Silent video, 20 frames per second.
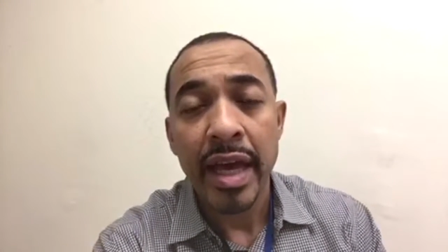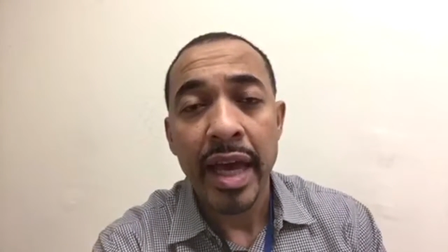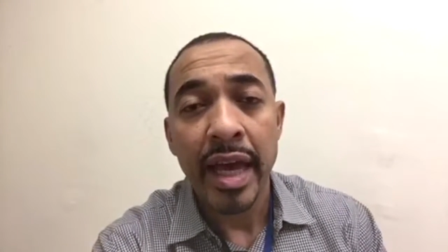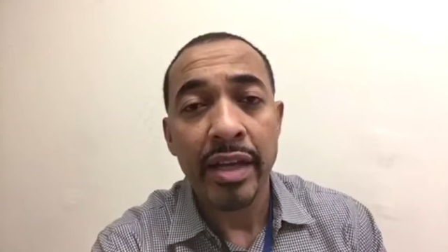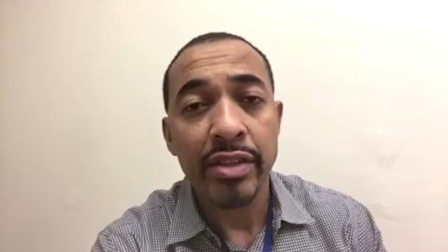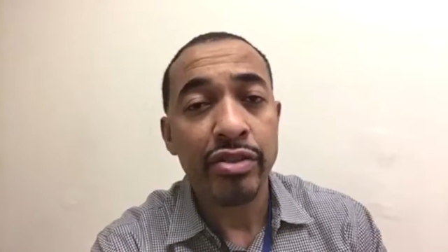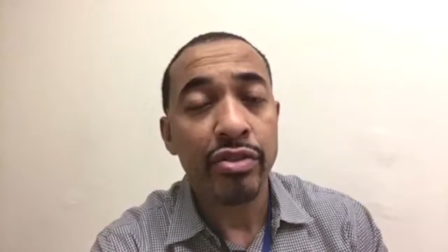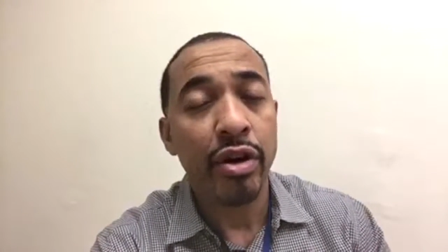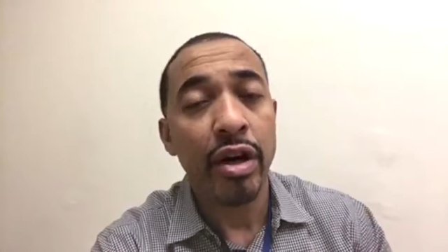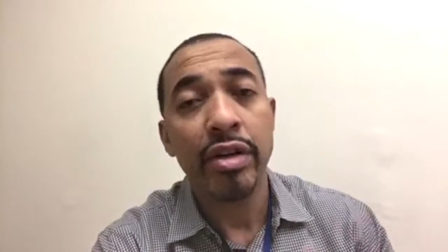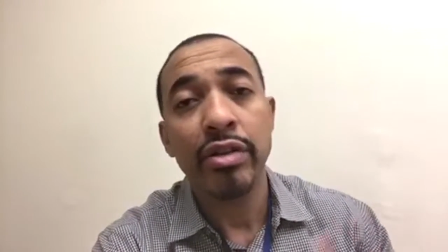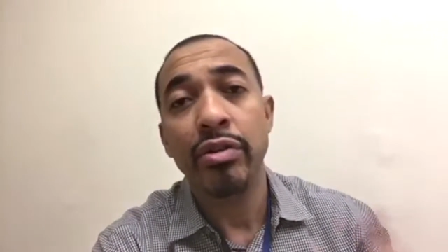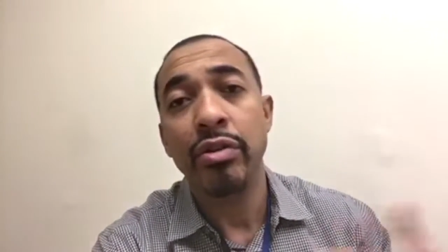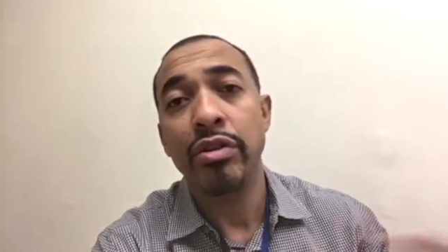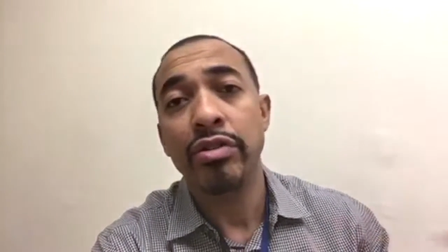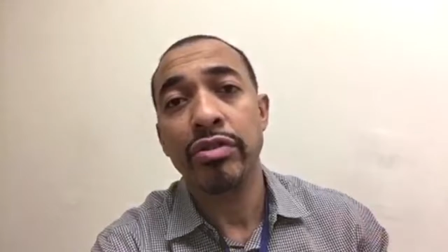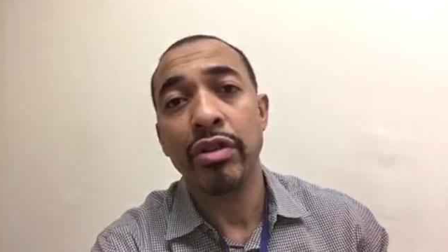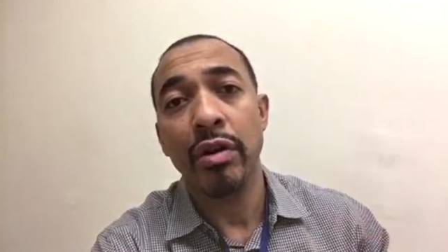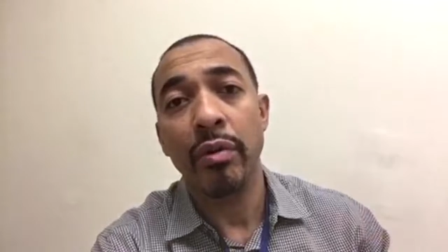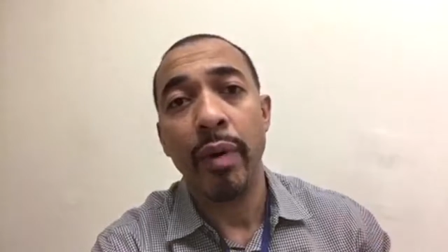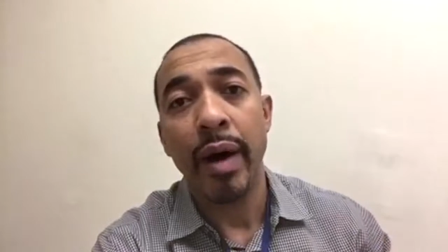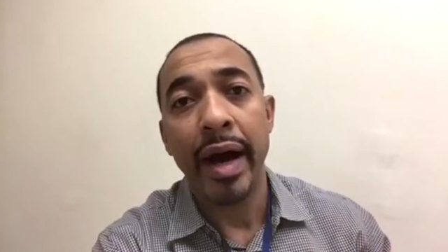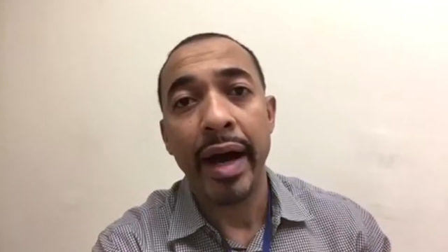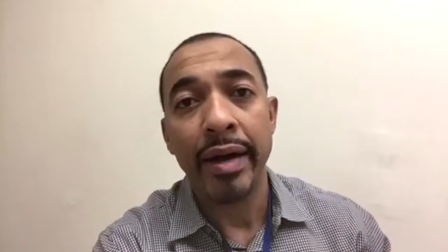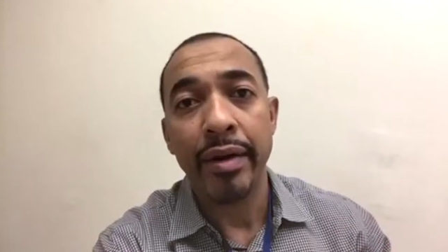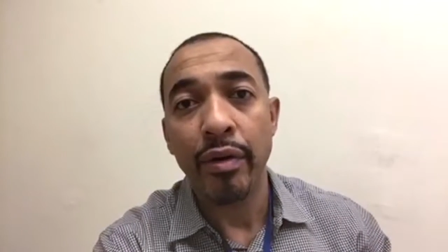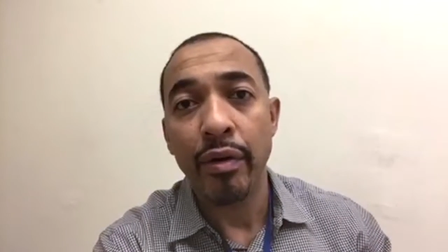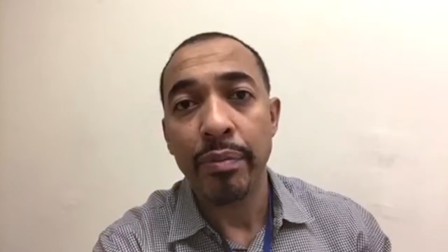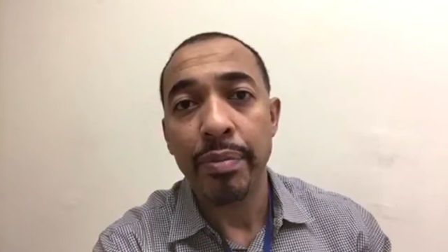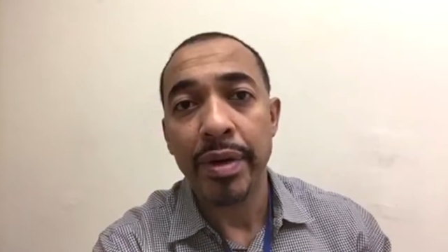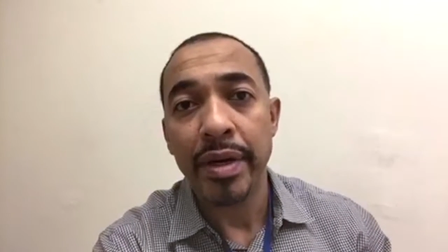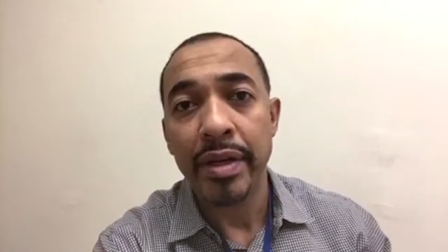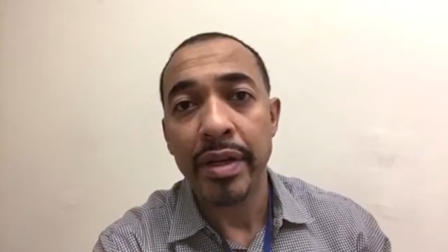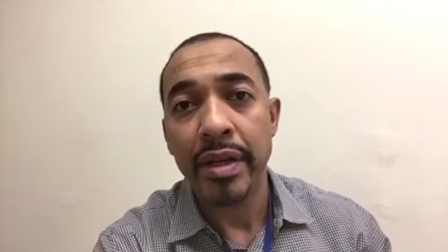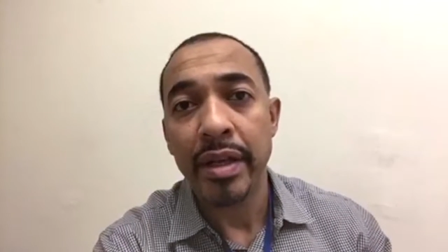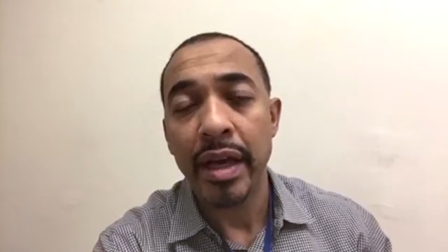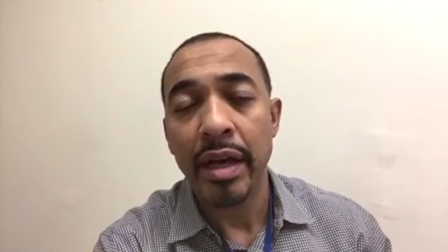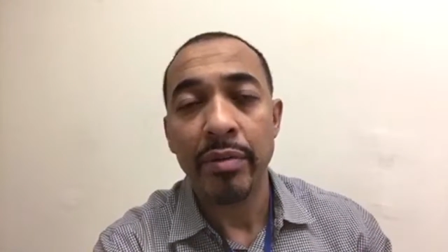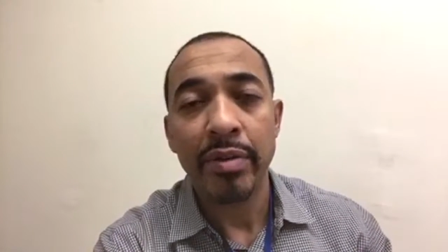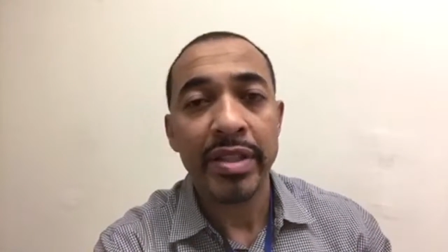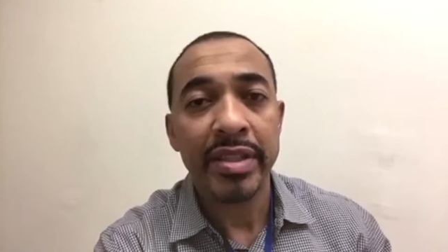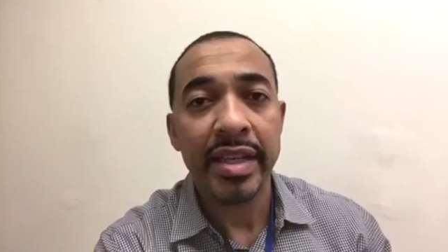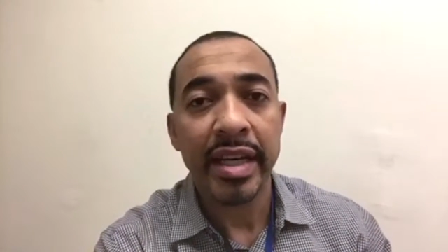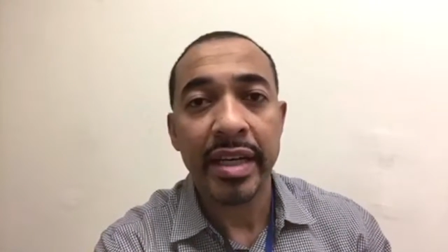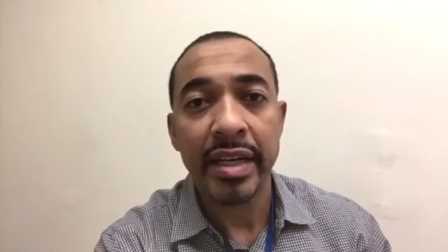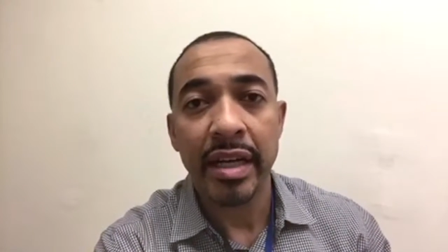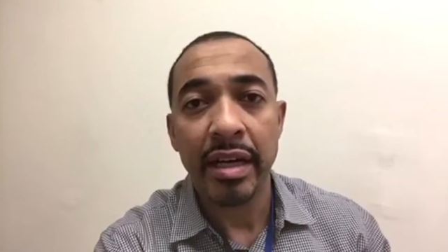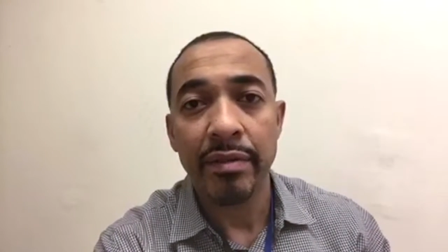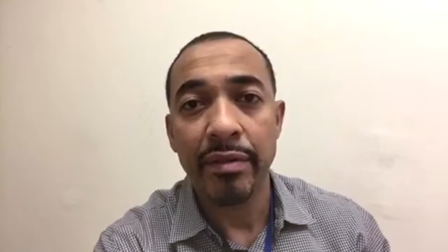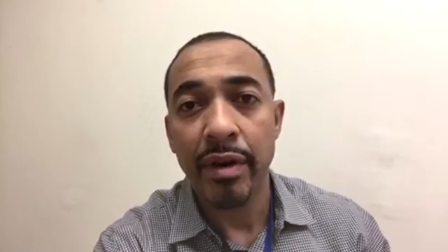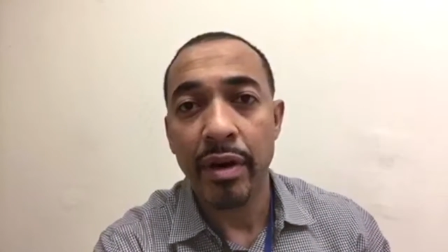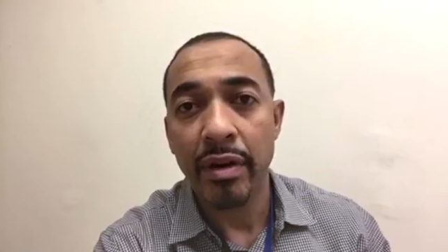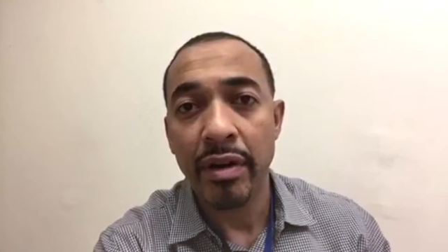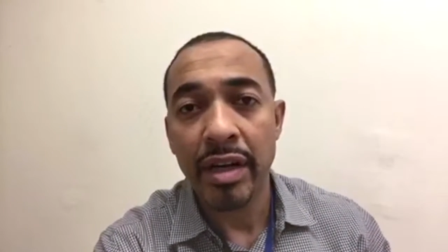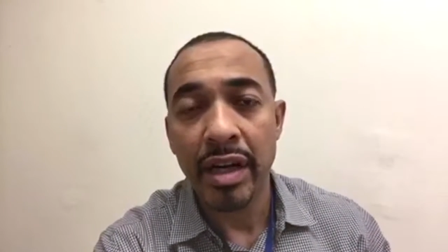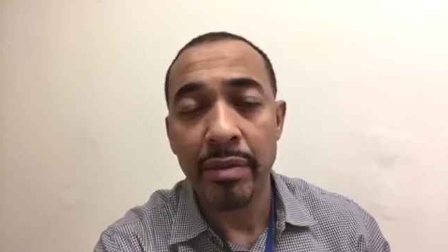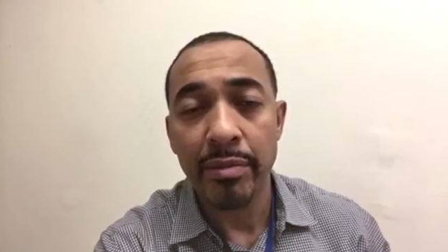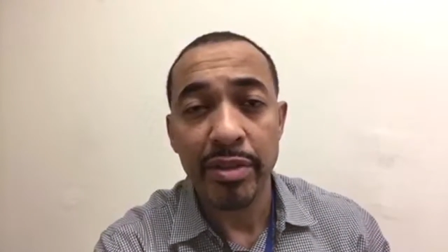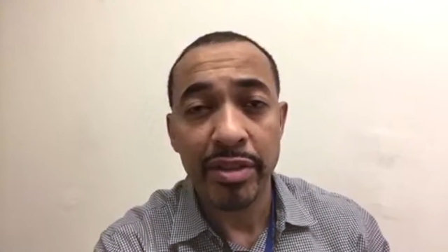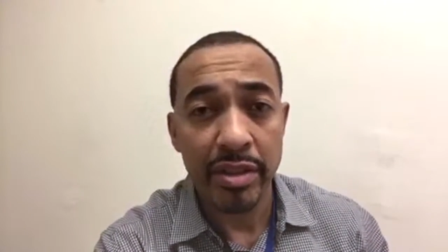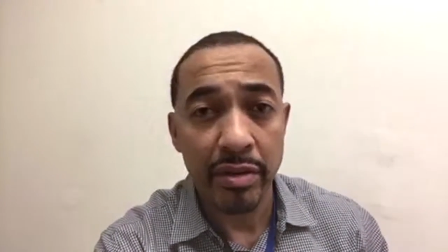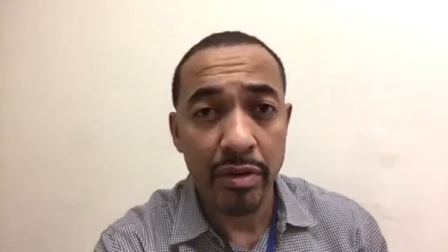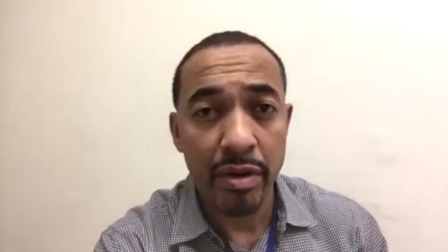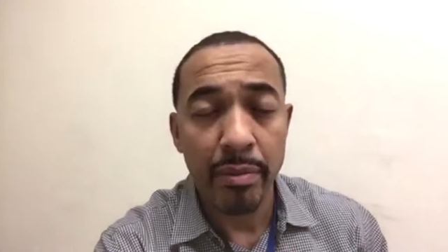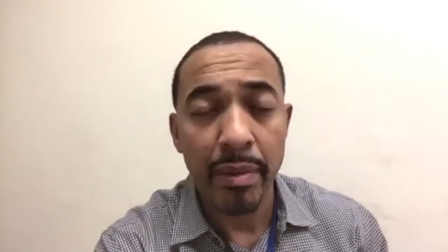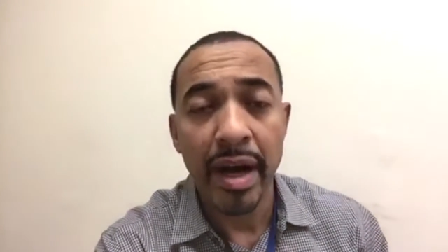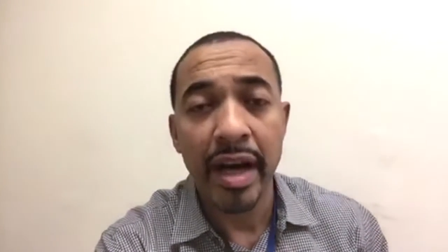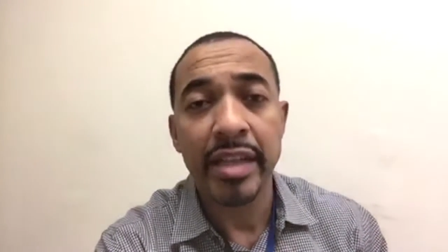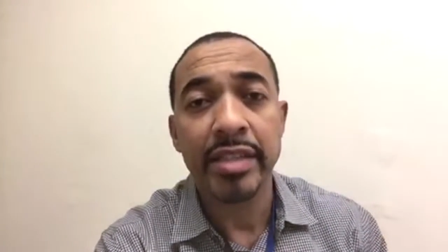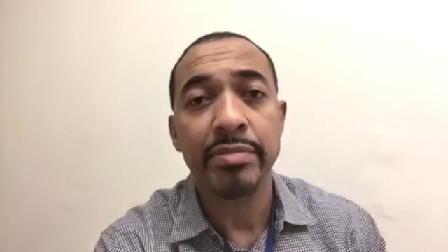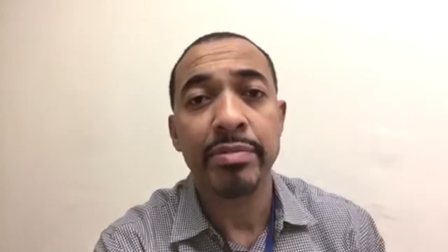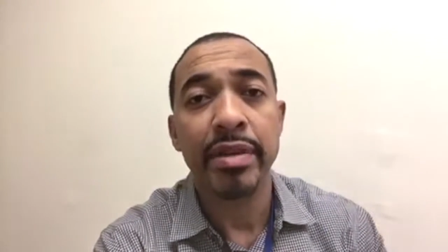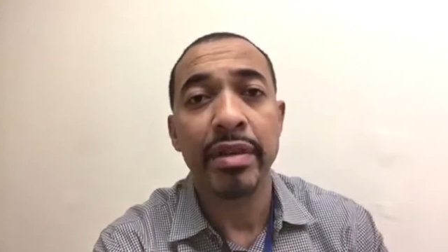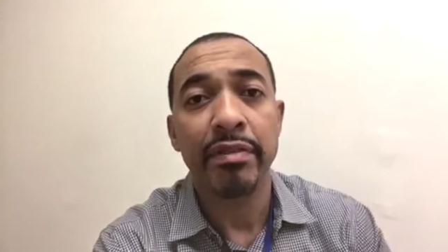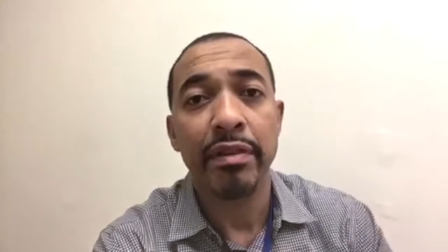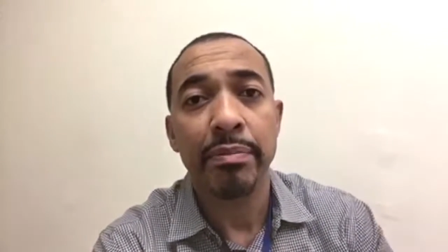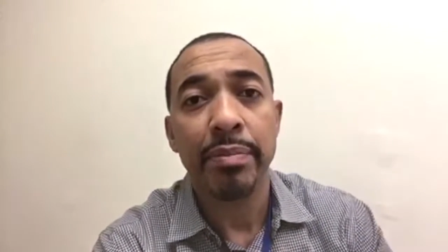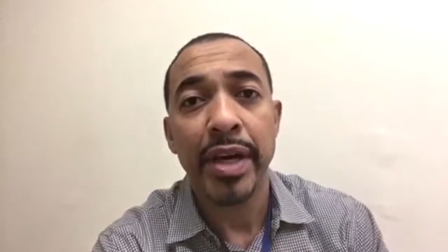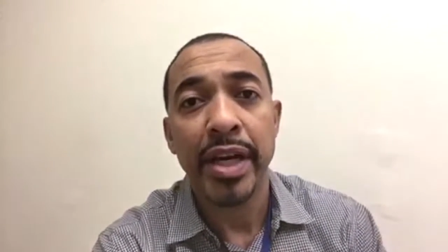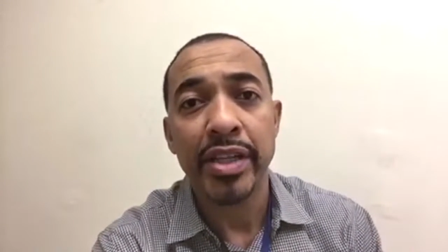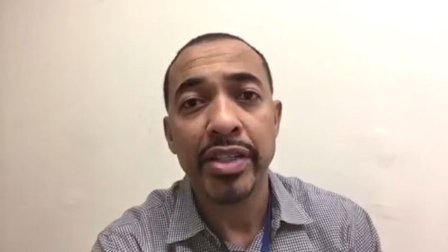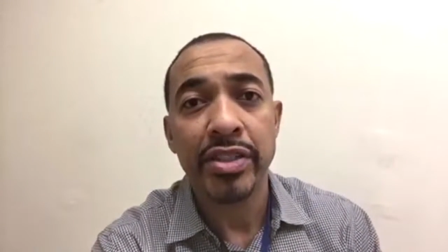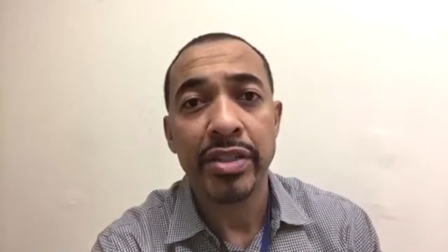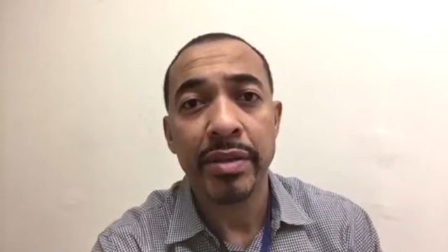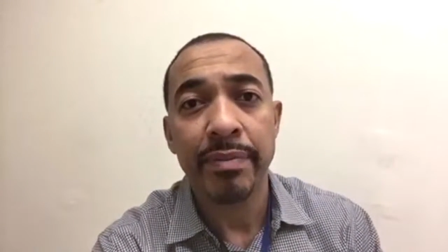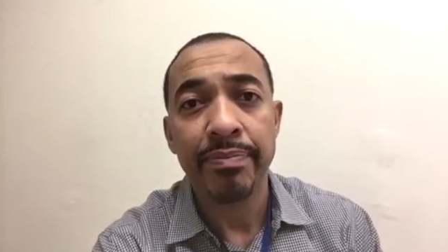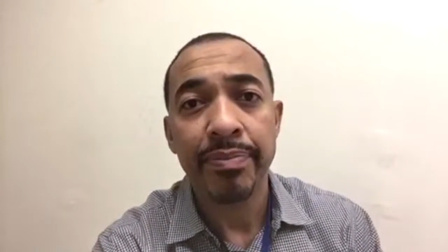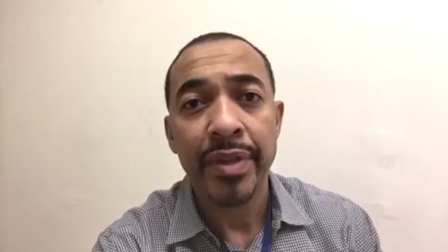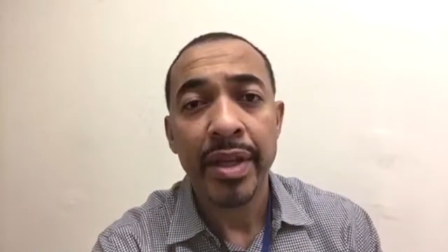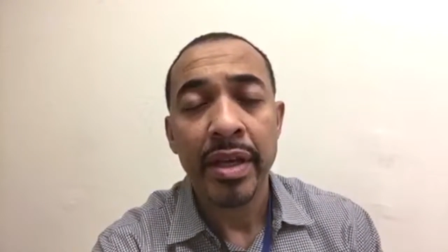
And so our doors are wide open and we take care of all comers. It reminds me of a patient